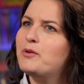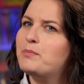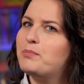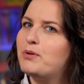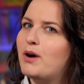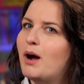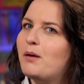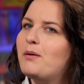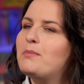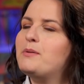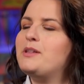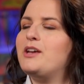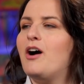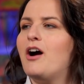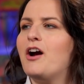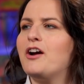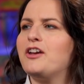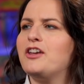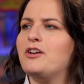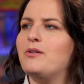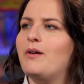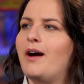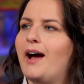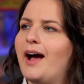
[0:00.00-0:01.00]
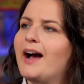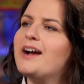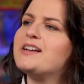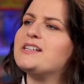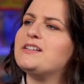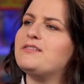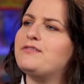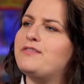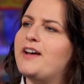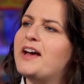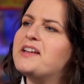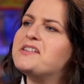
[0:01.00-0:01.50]
would probably argue
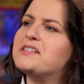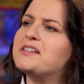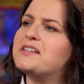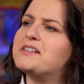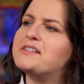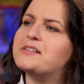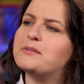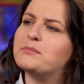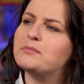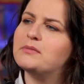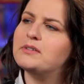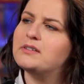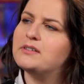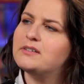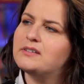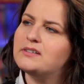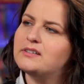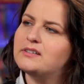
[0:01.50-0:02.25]
act of vandalism.